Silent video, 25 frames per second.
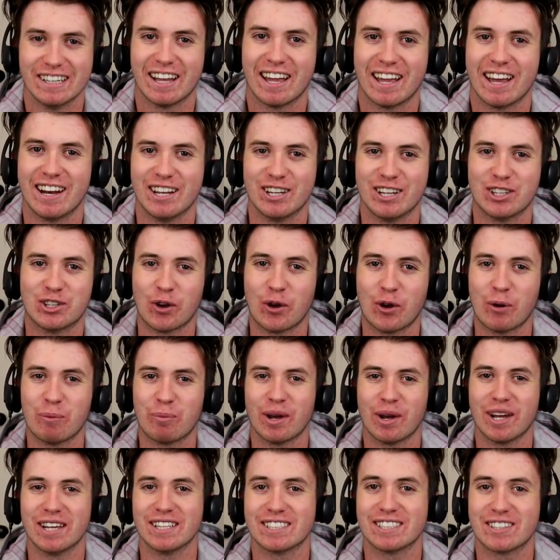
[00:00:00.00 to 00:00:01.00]
And Intern
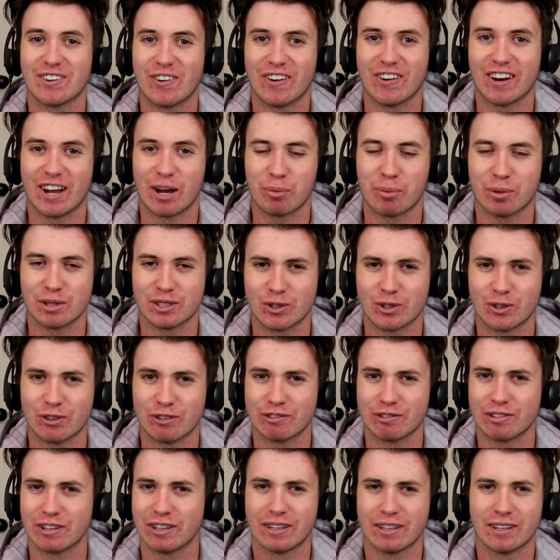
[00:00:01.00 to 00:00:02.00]
Pete's gone up and sort
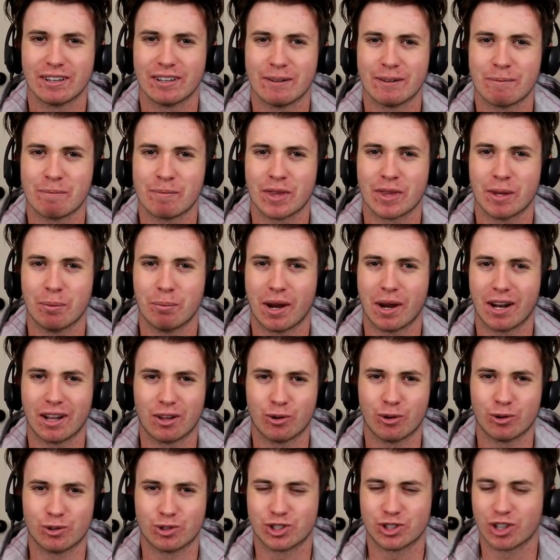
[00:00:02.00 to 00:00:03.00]
of made a
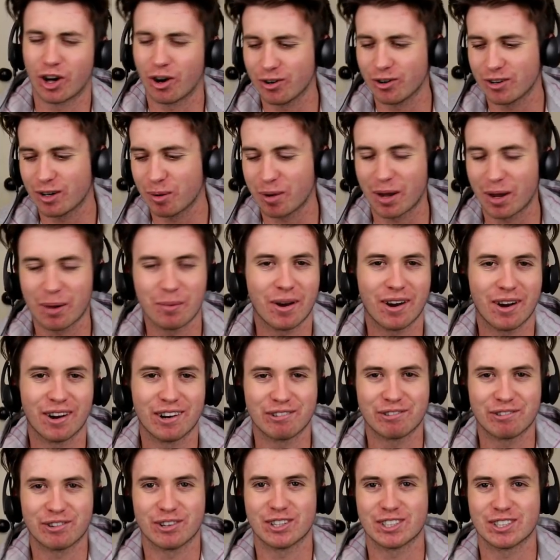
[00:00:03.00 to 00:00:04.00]
little joke about
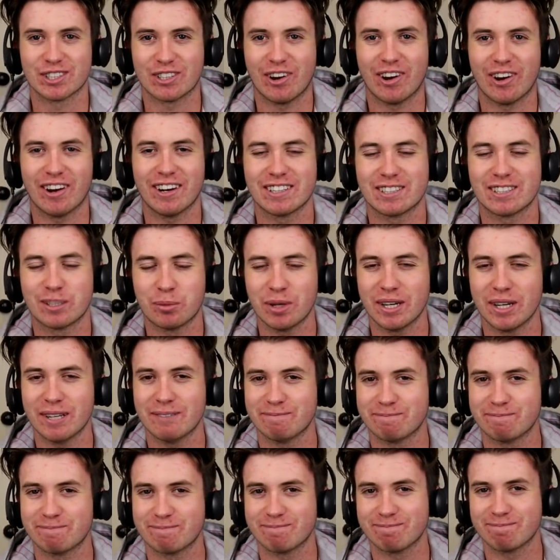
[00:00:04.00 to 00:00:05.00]
Married at First Sight. It's a
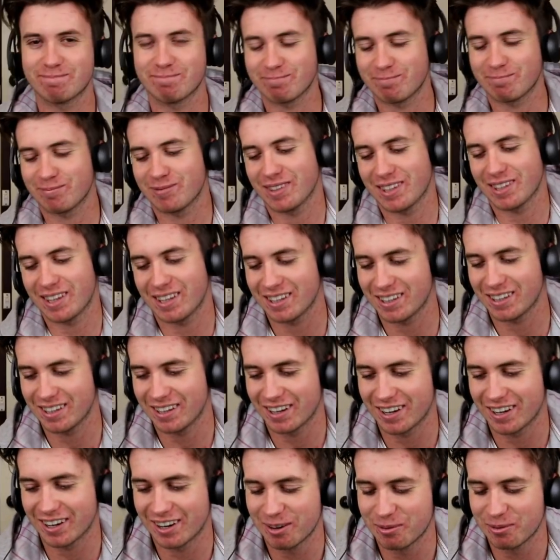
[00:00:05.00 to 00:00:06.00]
bit,
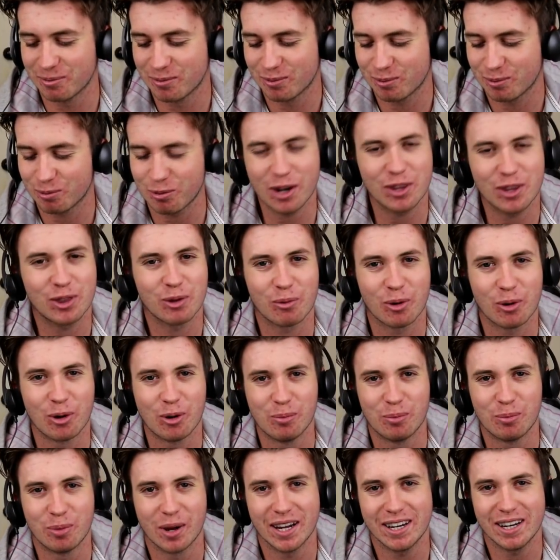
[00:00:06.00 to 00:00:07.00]
I don't know. Read the
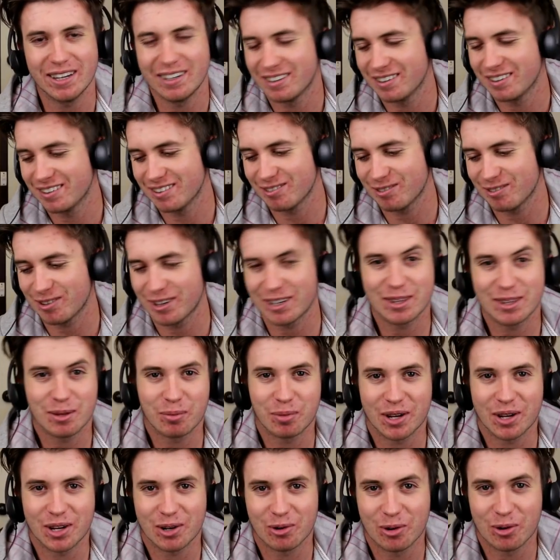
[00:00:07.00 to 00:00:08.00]
room, Pete. Read the
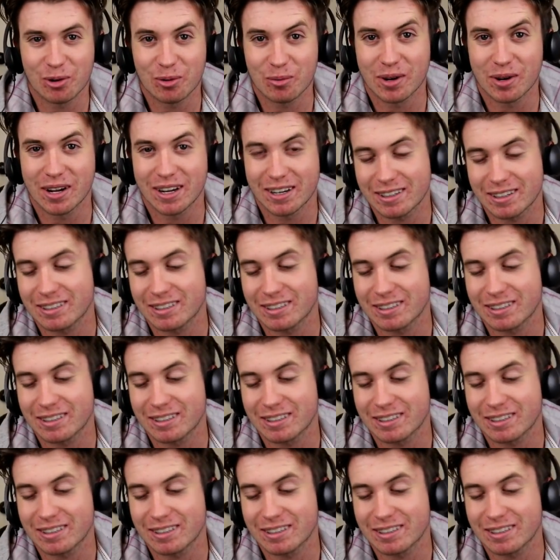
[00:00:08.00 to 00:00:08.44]
bloody room, mate.